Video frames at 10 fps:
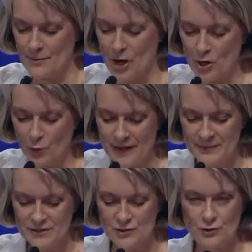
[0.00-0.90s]
among
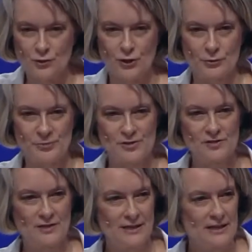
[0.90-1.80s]
women's
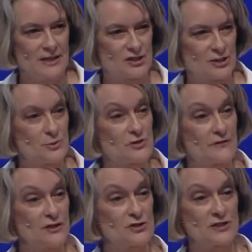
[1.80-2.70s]
groups. She was
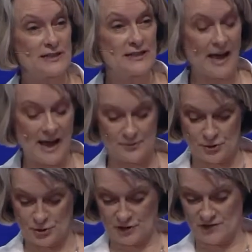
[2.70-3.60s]
eventually
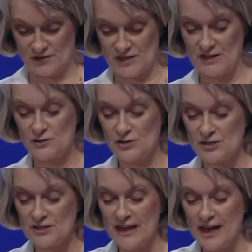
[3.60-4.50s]
captured and
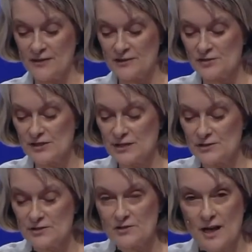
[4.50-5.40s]
sentenced to death and
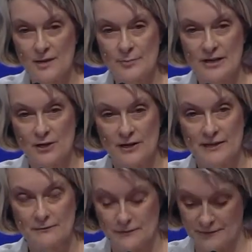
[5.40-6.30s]
sent to
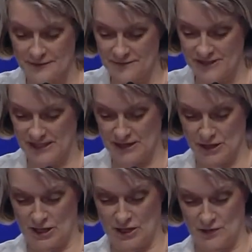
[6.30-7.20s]
Siberia for
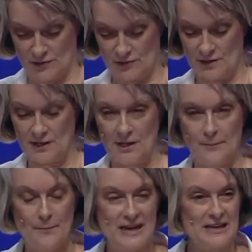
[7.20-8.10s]
15 years.
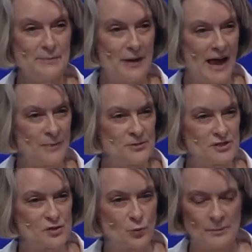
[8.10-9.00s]
Many
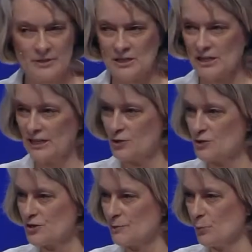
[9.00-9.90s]
Baptist women
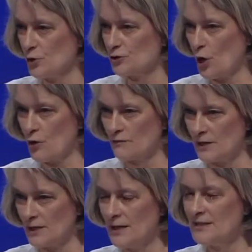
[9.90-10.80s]
leaders in
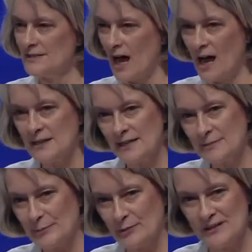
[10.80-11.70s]
Moldova died
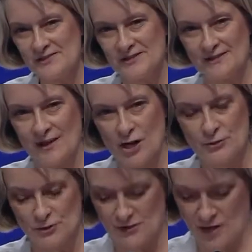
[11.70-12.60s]
in prison
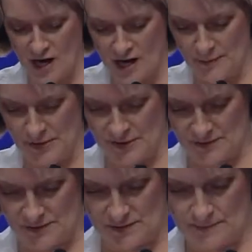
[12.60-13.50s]
under
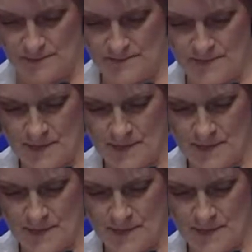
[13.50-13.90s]
communists.